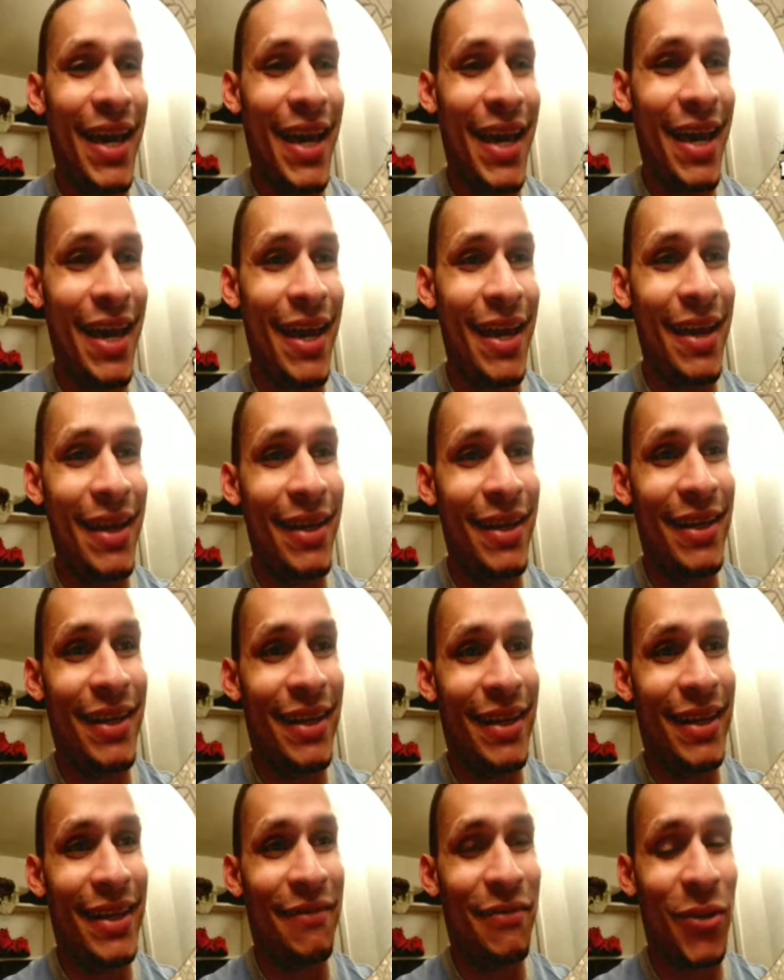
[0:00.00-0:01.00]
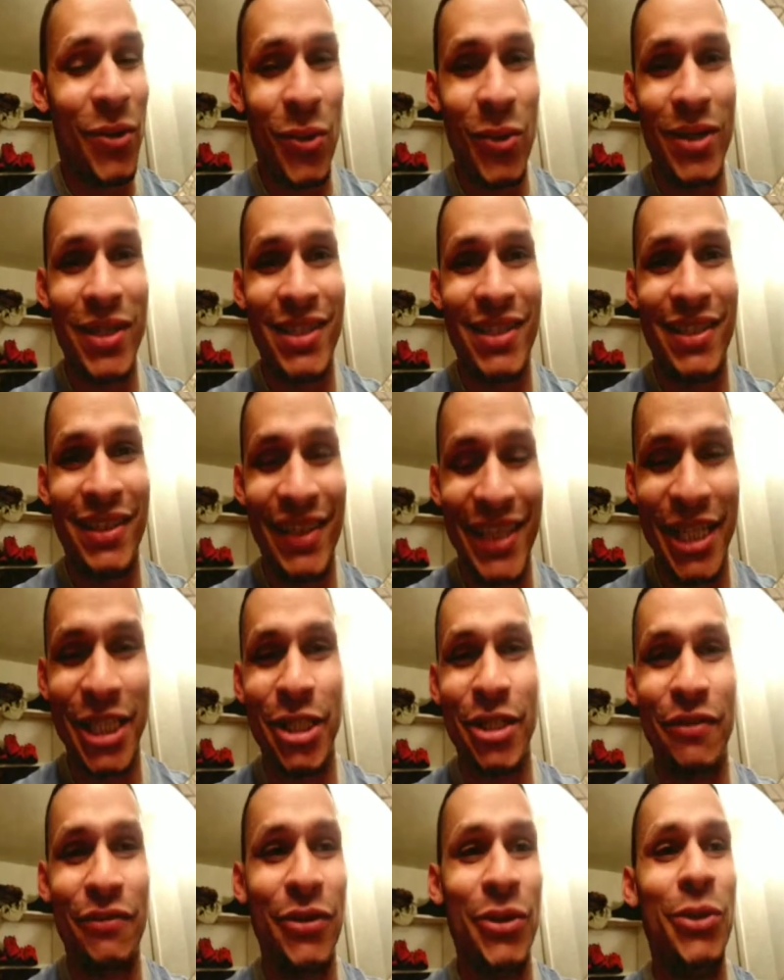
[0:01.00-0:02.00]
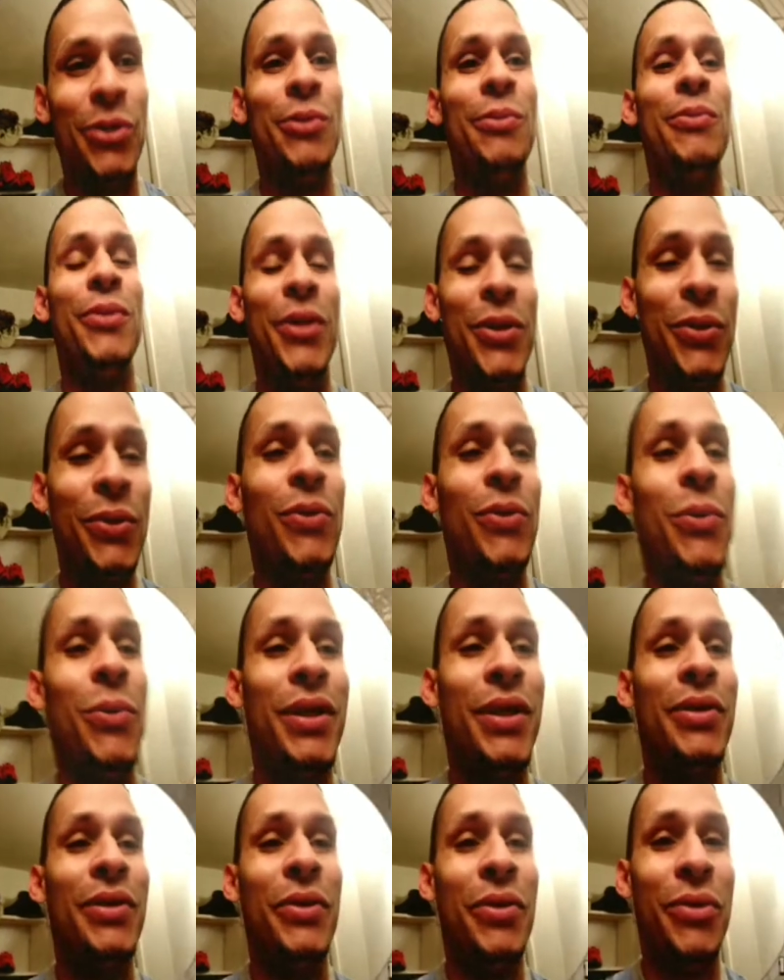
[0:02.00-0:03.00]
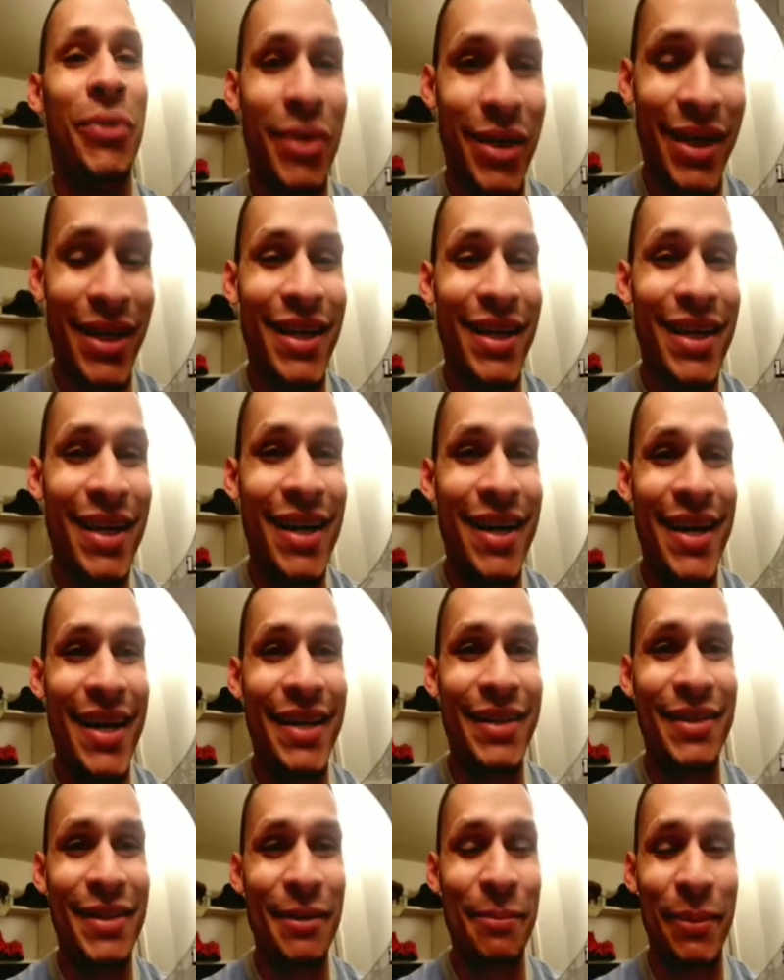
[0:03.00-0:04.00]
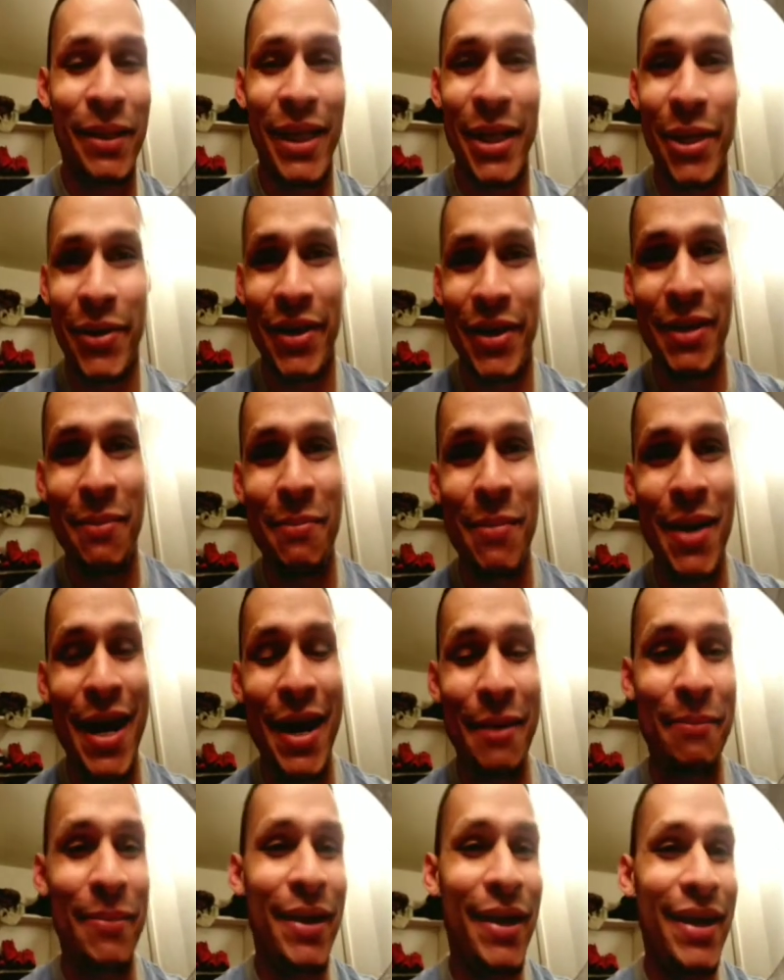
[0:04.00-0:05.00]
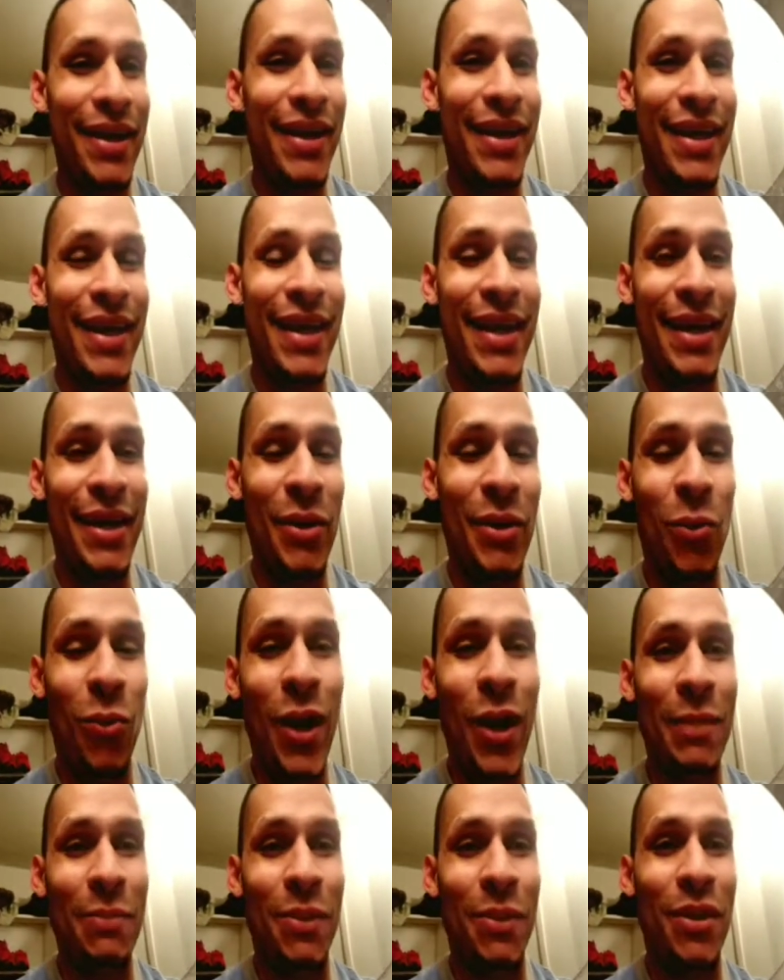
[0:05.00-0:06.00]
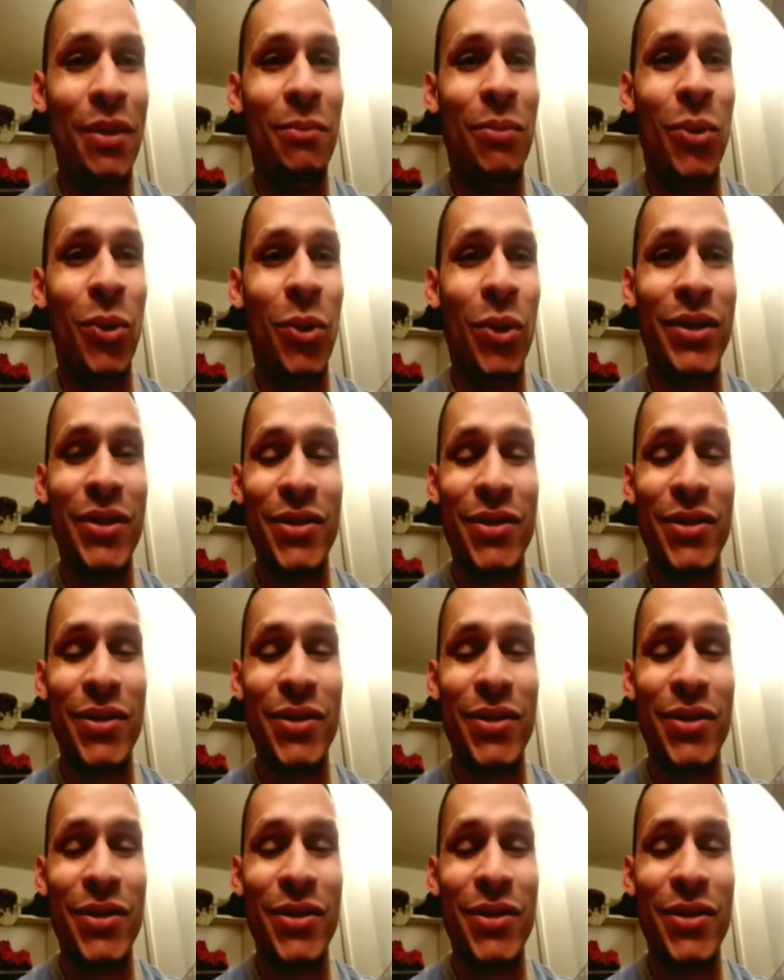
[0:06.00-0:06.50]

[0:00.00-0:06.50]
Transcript: And of course, Legion of Doom, doing do, ends up clearing the map and wiping the board.